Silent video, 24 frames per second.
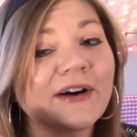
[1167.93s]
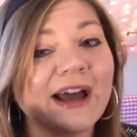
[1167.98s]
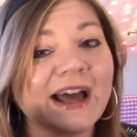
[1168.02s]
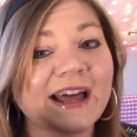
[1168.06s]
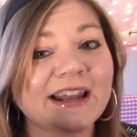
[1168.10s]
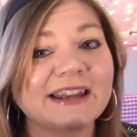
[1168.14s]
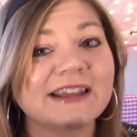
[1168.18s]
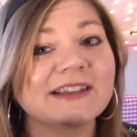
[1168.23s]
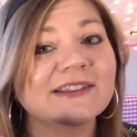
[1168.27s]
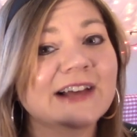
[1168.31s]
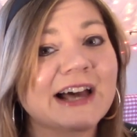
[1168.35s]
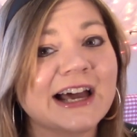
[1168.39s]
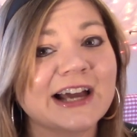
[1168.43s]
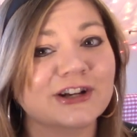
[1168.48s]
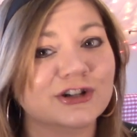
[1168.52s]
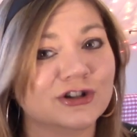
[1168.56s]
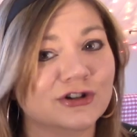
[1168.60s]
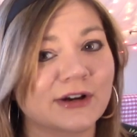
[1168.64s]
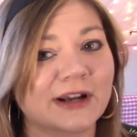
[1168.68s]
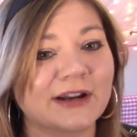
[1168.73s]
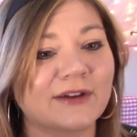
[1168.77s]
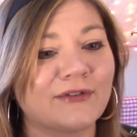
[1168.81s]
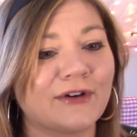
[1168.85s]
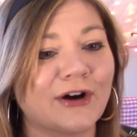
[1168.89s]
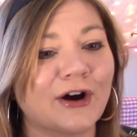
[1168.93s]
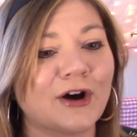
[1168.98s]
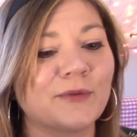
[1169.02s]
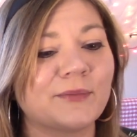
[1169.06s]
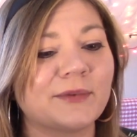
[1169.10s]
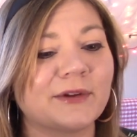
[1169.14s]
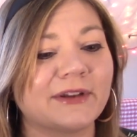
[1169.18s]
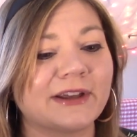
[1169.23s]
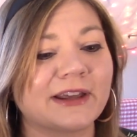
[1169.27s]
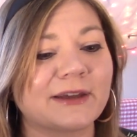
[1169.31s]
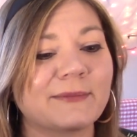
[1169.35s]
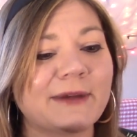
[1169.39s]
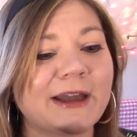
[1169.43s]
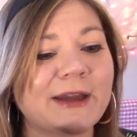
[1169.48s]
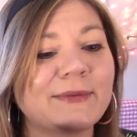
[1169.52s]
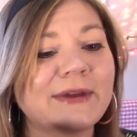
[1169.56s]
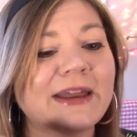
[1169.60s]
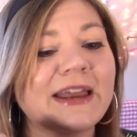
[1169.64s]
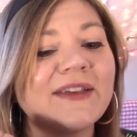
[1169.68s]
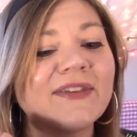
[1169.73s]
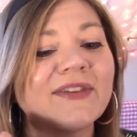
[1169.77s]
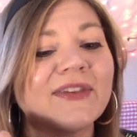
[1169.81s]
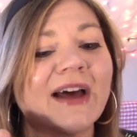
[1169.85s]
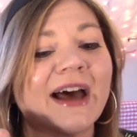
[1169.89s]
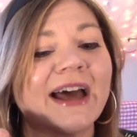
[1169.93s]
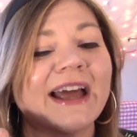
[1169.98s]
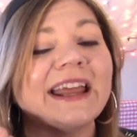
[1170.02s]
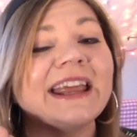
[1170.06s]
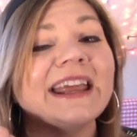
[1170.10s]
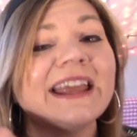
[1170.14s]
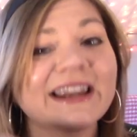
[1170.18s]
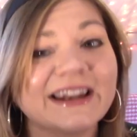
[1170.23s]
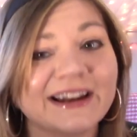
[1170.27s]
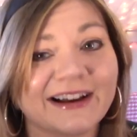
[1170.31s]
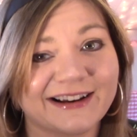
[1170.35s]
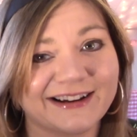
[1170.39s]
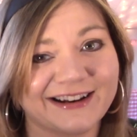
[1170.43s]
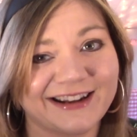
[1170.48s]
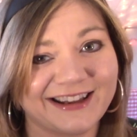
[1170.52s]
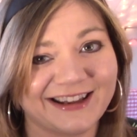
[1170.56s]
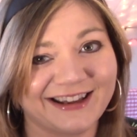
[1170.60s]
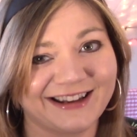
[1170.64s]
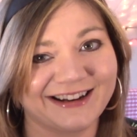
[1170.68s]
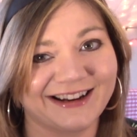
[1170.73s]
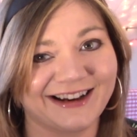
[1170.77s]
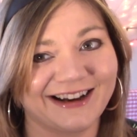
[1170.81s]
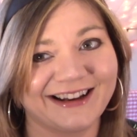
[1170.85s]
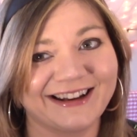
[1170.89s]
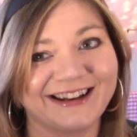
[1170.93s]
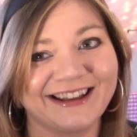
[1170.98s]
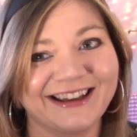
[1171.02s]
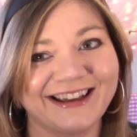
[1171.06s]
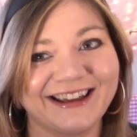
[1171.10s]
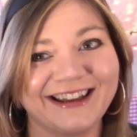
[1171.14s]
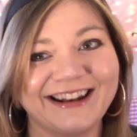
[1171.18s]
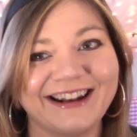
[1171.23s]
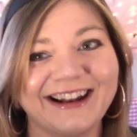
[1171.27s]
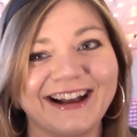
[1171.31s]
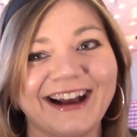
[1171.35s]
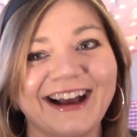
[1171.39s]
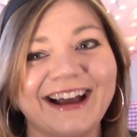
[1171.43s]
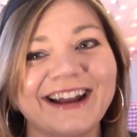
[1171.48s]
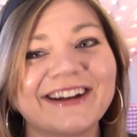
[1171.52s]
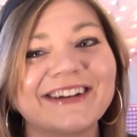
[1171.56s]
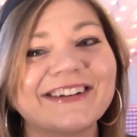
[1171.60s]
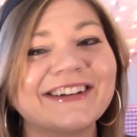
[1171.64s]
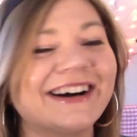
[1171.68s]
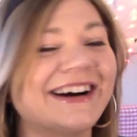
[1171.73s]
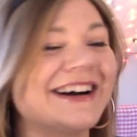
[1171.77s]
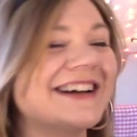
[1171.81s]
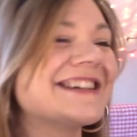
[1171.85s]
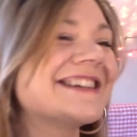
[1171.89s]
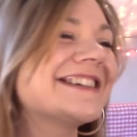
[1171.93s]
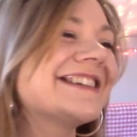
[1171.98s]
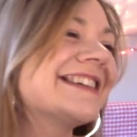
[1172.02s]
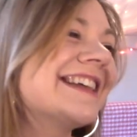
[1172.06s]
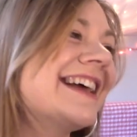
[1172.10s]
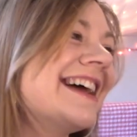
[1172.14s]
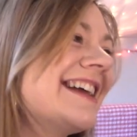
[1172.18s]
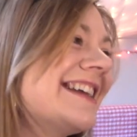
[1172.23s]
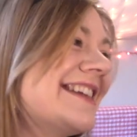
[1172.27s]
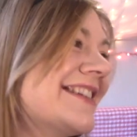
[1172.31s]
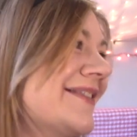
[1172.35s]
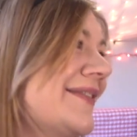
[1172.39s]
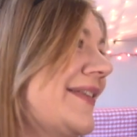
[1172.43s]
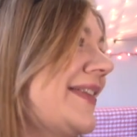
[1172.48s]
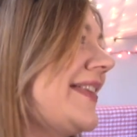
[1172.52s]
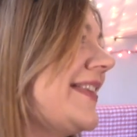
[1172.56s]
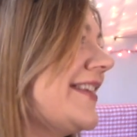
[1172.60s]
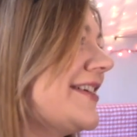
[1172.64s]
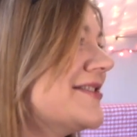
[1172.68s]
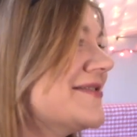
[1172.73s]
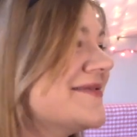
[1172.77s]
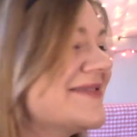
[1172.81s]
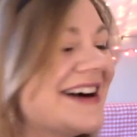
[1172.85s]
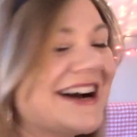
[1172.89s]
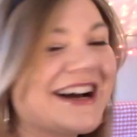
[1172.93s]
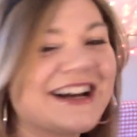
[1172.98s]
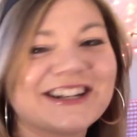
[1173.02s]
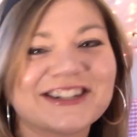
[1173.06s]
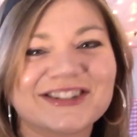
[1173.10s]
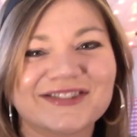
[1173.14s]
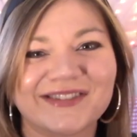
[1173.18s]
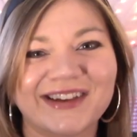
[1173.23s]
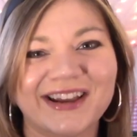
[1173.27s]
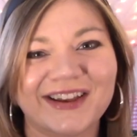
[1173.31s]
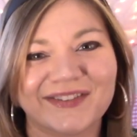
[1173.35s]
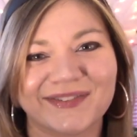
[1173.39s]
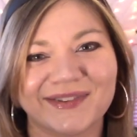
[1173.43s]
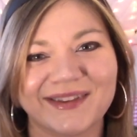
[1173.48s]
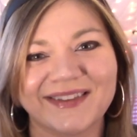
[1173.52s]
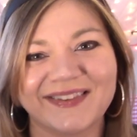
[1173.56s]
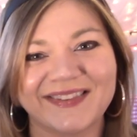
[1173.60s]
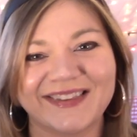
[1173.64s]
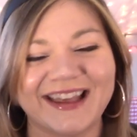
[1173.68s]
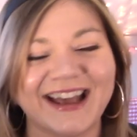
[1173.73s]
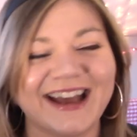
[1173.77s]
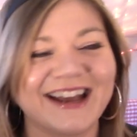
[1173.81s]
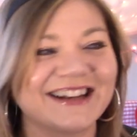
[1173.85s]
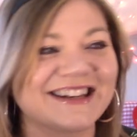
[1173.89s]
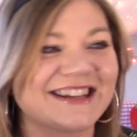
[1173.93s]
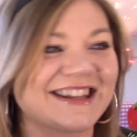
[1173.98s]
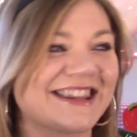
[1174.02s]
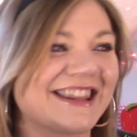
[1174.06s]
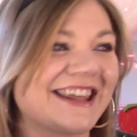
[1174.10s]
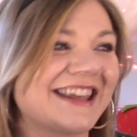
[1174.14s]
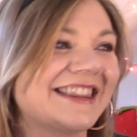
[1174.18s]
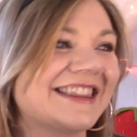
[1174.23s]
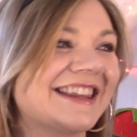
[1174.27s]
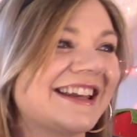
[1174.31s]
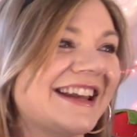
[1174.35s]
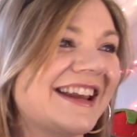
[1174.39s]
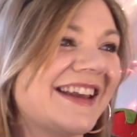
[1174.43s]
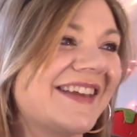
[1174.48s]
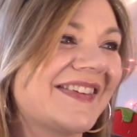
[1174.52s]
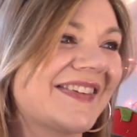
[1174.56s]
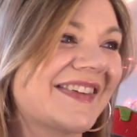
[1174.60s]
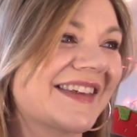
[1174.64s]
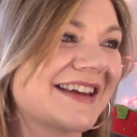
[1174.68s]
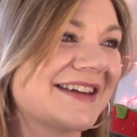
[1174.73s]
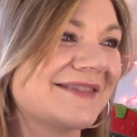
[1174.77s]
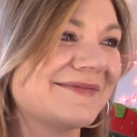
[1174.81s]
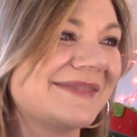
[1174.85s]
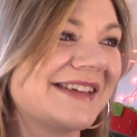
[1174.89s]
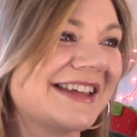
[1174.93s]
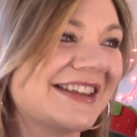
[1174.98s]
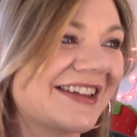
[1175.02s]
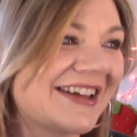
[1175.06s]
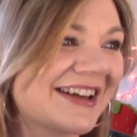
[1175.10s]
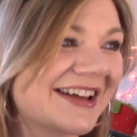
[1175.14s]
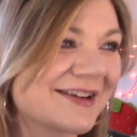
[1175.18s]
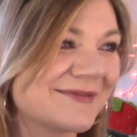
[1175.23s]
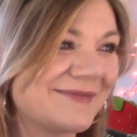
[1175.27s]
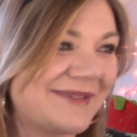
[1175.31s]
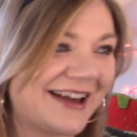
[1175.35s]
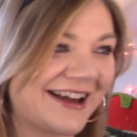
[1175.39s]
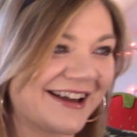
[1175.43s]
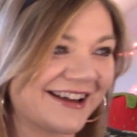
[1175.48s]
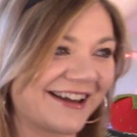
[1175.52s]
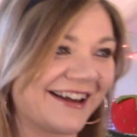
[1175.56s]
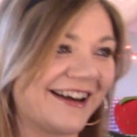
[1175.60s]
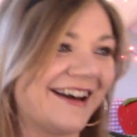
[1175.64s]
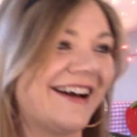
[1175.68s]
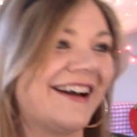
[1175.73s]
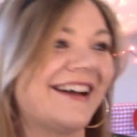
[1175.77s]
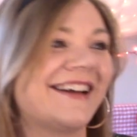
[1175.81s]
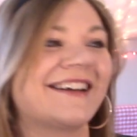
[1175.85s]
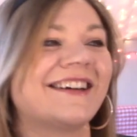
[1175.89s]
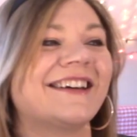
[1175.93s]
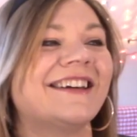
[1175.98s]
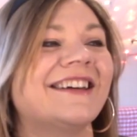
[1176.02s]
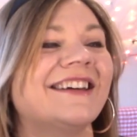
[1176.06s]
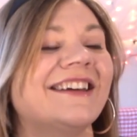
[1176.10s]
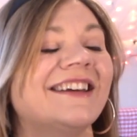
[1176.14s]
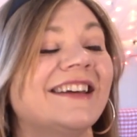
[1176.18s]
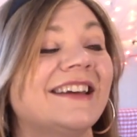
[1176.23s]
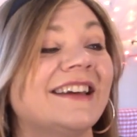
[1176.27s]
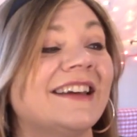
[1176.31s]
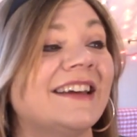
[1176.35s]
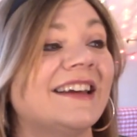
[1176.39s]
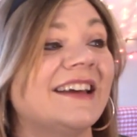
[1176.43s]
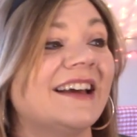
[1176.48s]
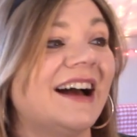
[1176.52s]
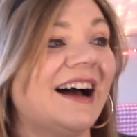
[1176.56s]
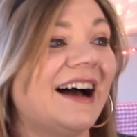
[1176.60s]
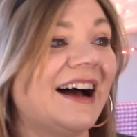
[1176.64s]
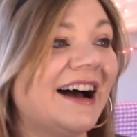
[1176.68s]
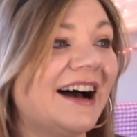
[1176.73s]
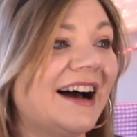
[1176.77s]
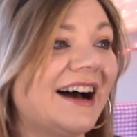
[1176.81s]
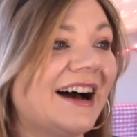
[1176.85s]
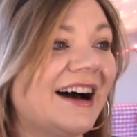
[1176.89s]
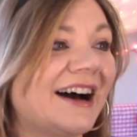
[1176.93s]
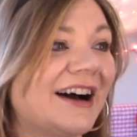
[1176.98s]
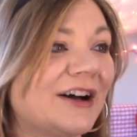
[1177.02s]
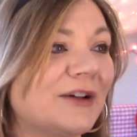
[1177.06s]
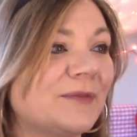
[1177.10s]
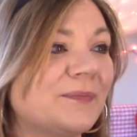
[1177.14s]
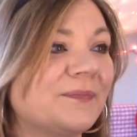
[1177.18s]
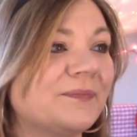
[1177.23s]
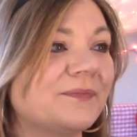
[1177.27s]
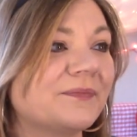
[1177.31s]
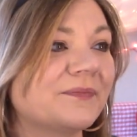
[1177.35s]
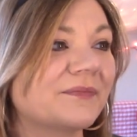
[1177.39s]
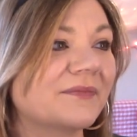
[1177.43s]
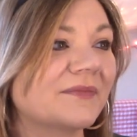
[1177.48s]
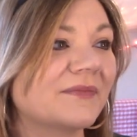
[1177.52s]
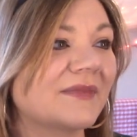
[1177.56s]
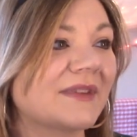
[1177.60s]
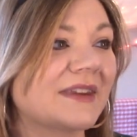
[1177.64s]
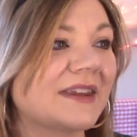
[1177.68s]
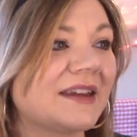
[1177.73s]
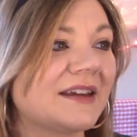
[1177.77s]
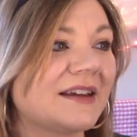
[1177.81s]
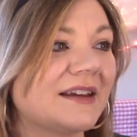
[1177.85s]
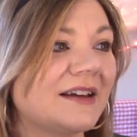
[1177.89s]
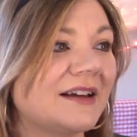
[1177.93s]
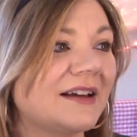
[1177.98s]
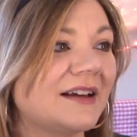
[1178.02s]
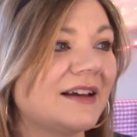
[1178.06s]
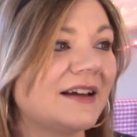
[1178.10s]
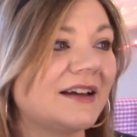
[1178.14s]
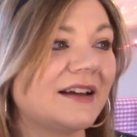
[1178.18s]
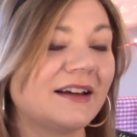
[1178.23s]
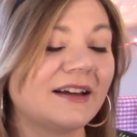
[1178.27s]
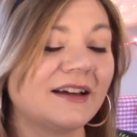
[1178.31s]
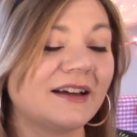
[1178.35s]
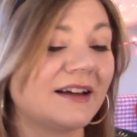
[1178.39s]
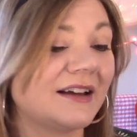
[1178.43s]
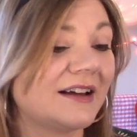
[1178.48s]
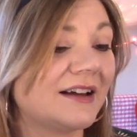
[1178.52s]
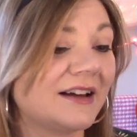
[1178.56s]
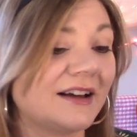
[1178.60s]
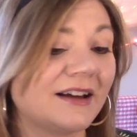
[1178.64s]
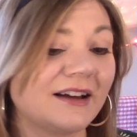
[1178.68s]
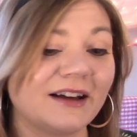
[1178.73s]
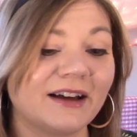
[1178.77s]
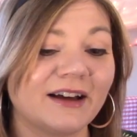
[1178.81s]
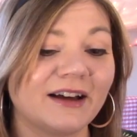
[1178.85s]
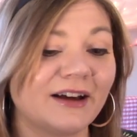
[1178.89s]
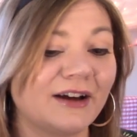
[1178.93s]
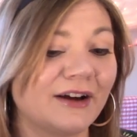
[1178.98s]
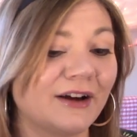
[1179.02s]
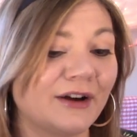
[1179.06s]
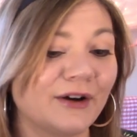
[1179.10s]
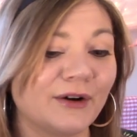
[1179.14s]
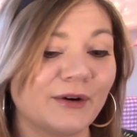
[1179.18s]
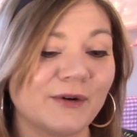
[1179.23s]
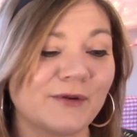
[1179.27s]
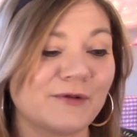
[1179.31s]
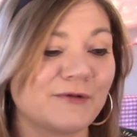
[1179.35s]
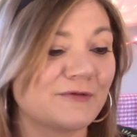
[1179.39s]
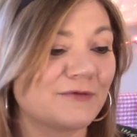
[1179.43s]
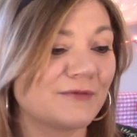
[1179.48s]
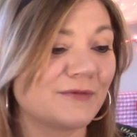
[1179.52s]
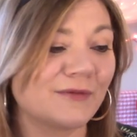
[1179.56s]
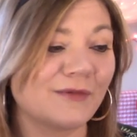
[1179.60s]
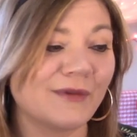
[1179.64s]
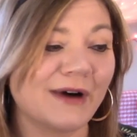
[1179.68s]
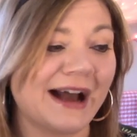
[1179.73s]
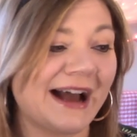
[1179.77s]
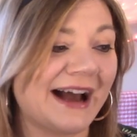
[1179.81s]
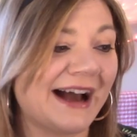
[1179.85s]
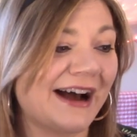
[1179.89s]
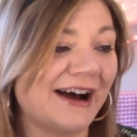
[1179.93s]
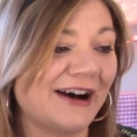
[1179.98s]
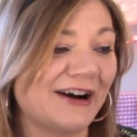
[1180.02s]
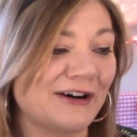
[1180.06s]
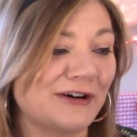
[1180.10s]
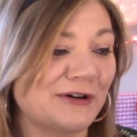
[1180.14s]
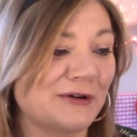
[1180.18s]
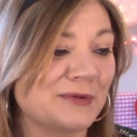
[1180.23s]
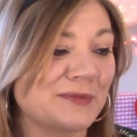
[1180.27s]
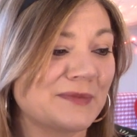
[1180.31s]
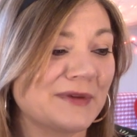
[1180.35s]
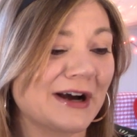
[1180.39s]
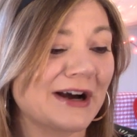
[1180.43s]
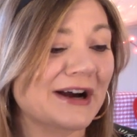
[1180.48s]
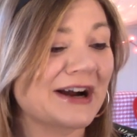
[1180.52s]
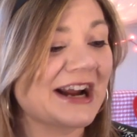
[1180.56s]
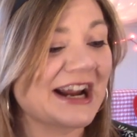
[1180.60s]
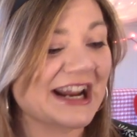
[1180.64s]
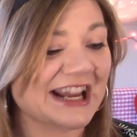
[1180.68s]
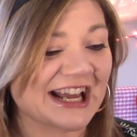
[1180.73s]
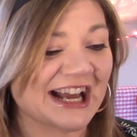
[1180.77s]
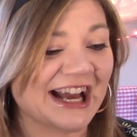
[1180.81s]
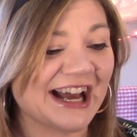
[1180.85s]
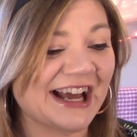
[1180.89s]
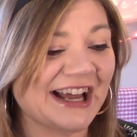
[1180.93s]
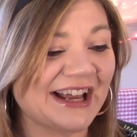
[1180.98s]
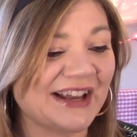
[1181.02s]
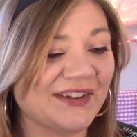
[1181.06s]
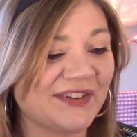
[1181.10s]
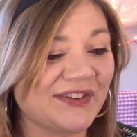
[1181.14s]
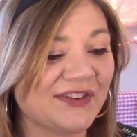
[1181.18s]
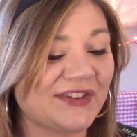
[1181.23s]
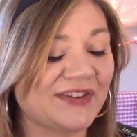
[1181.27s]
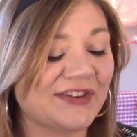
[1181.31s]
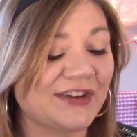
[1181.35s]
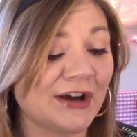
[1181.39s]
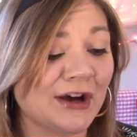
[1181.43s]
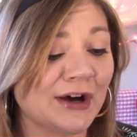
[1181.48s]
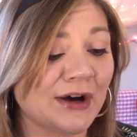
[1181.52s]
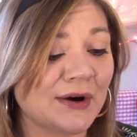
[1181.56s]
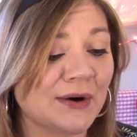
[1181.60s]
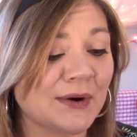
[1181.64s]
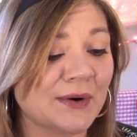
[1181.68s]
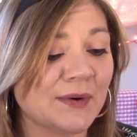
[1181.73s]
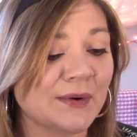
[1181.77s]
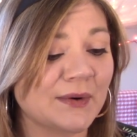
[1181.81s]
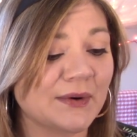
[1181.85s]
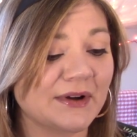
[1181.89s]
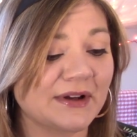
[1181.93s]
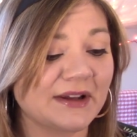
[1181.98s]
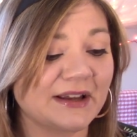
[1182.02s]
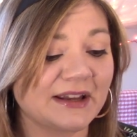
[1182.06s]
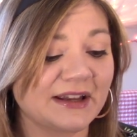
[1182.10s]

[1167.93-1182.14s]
any last shred of hope that, like, maybe he's not in on it. I don't know. I just liked him so much. It makes me sad to think that he's going to be, like, a bad guy. Wow. All right, guys. So,